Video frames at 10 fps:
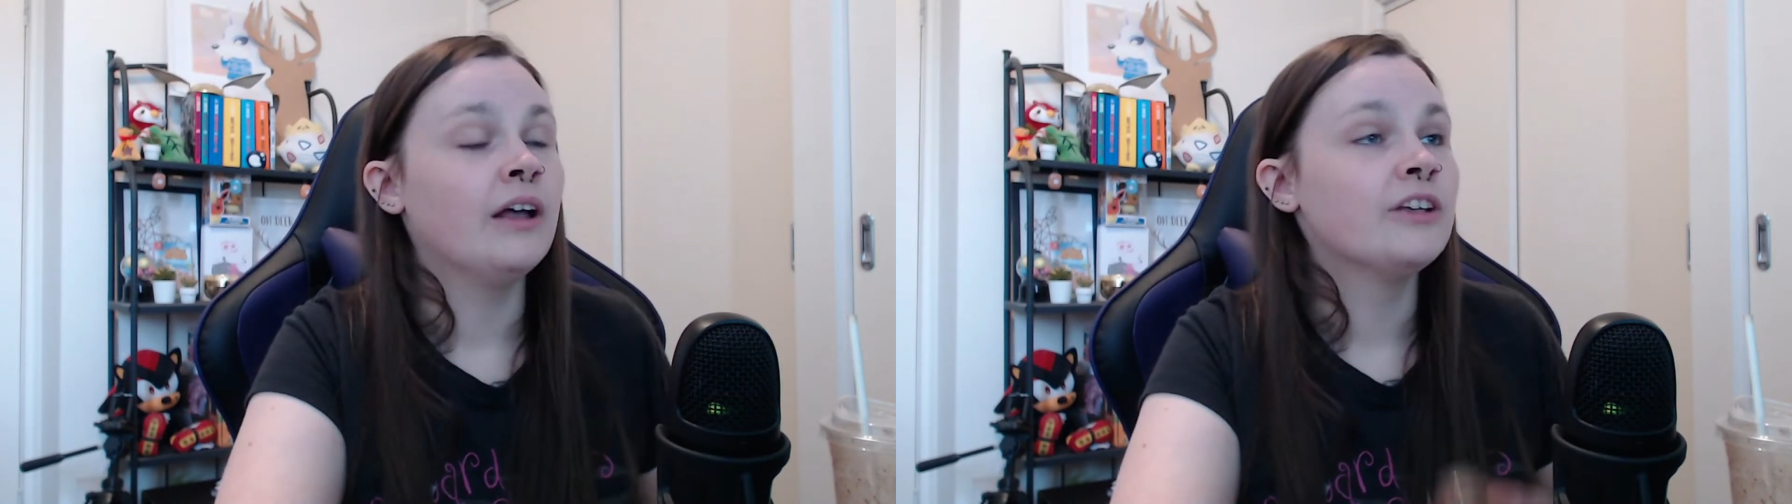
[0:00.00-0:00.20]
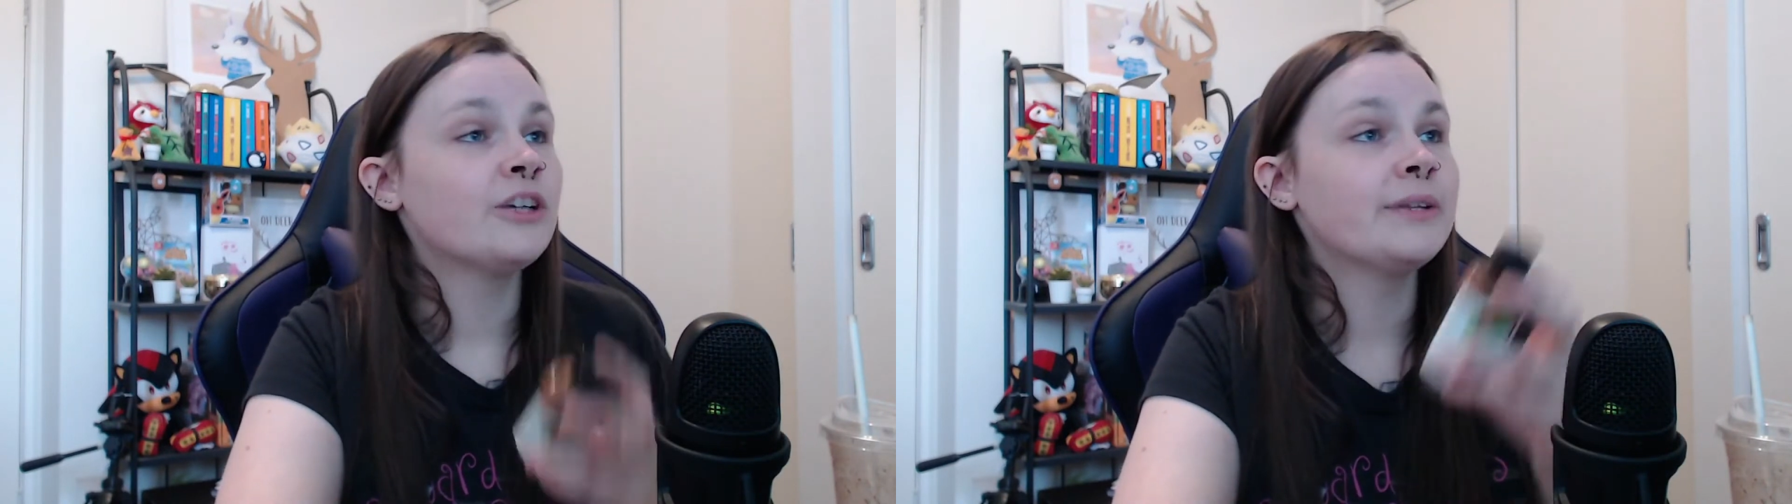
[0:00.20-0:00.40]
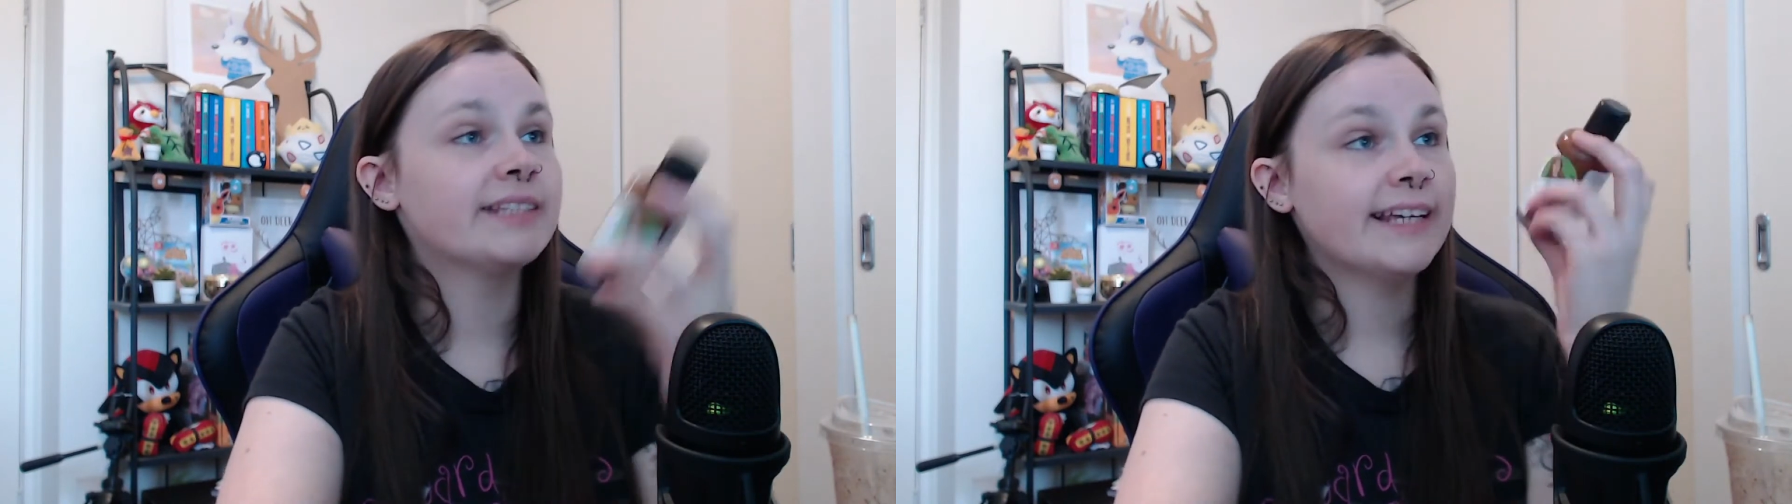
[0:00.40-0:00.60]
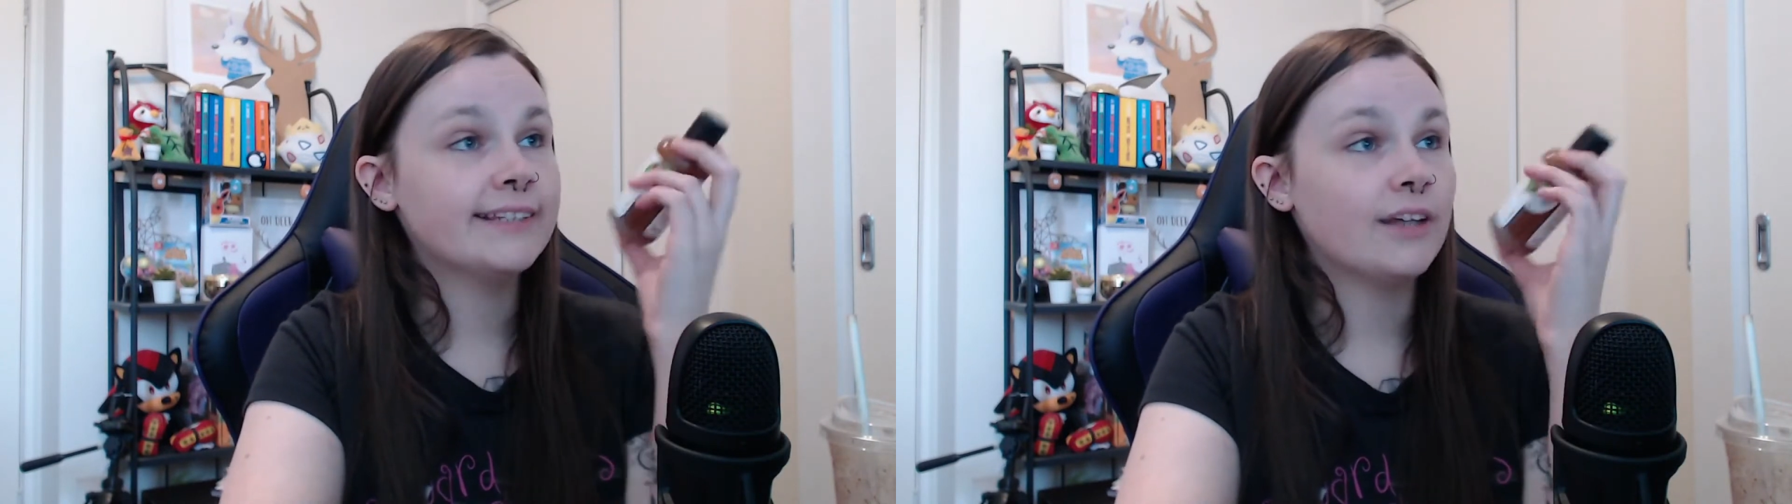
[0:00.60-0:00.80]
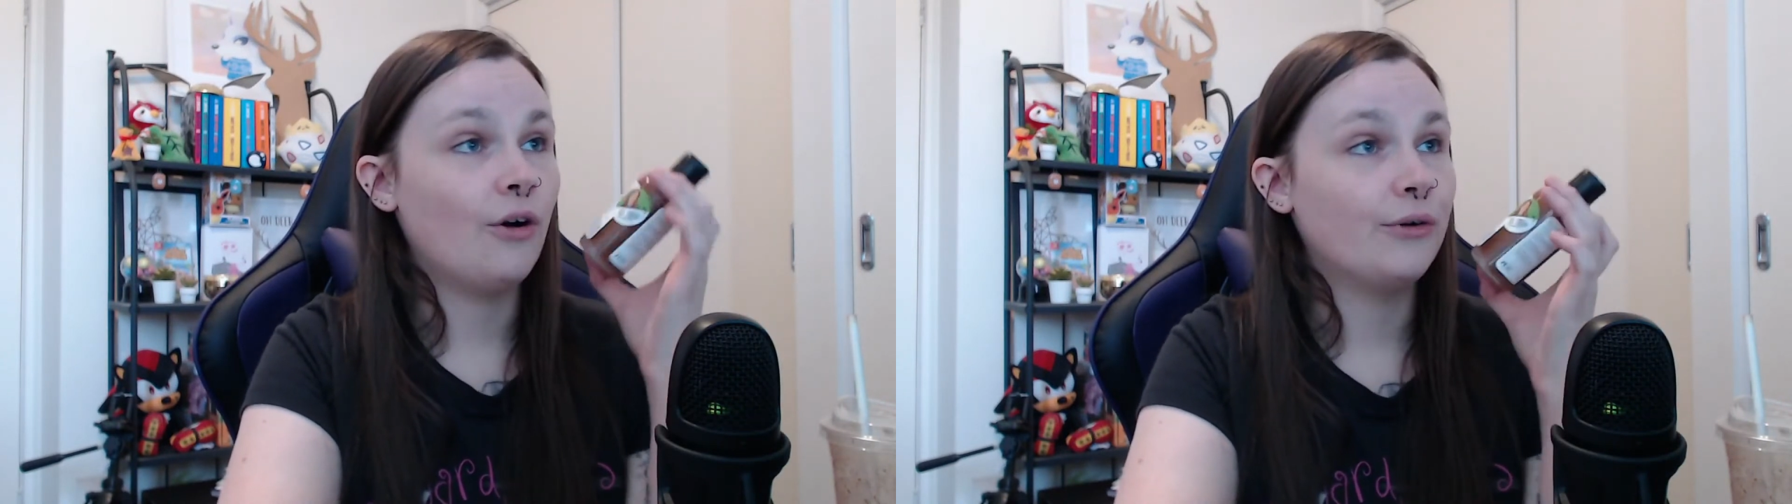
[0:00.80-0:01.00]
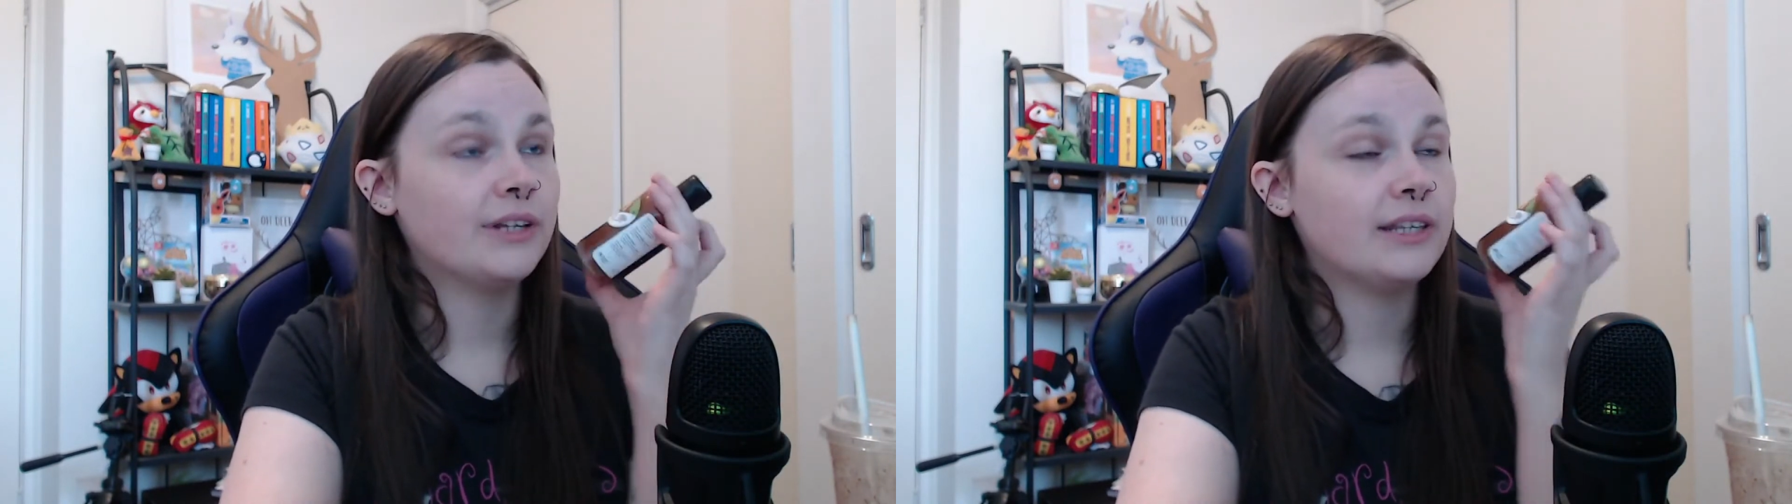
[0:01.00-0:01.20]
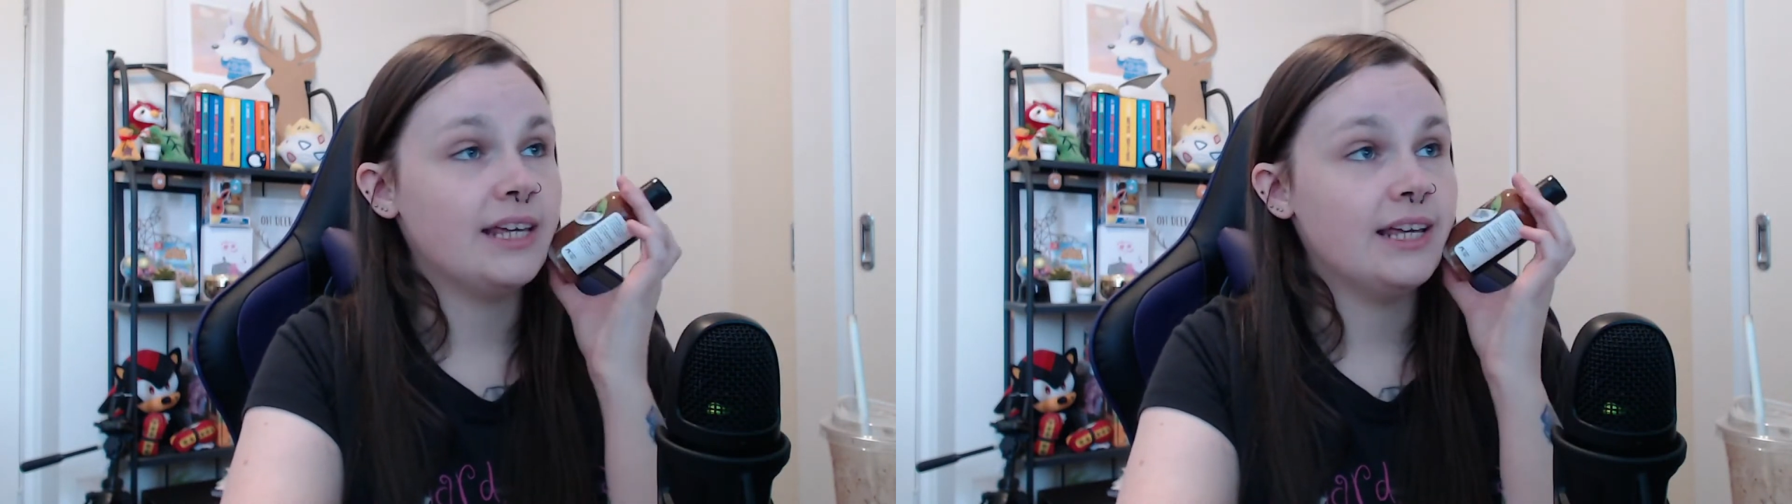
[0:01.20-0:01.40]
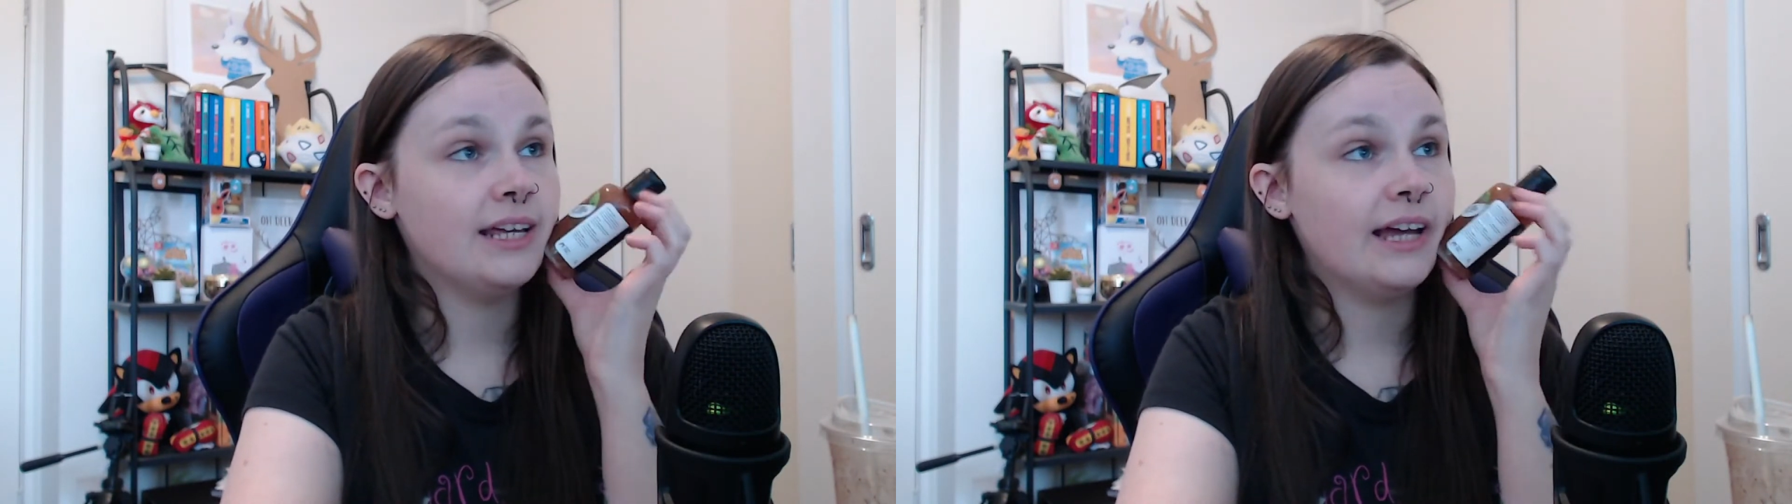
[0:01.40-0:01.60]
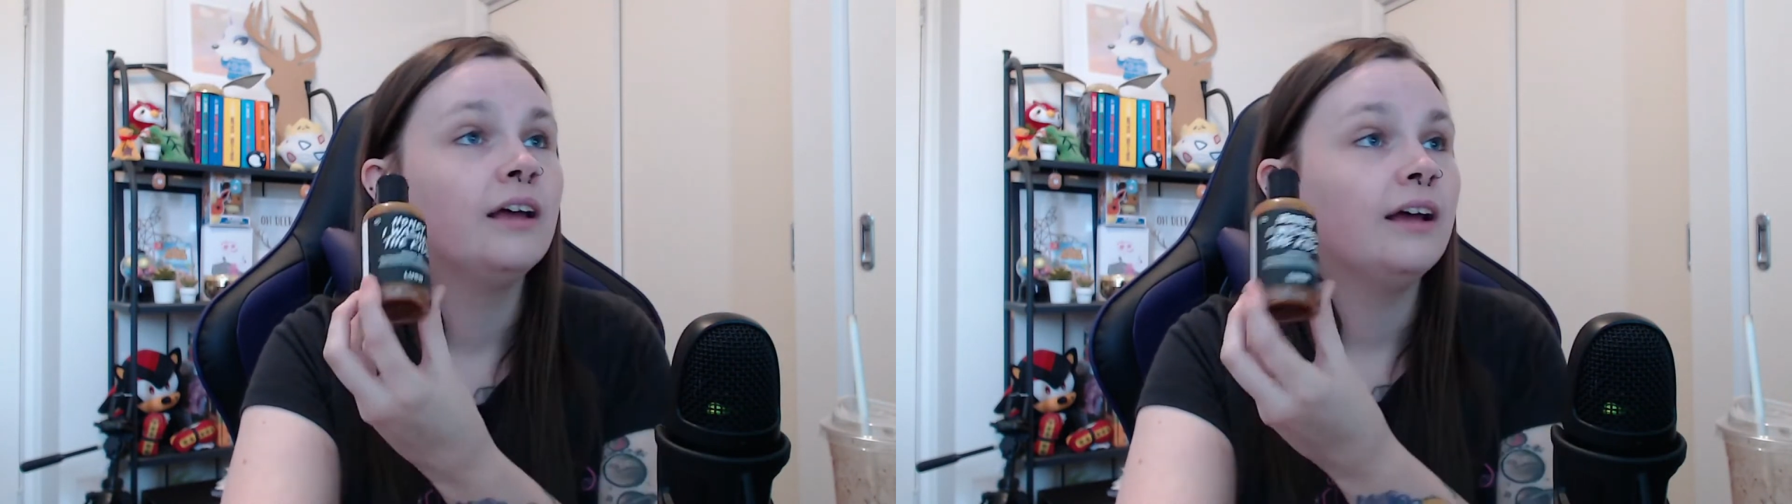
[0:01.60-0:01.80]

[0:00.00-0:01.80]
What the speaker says: So it says on the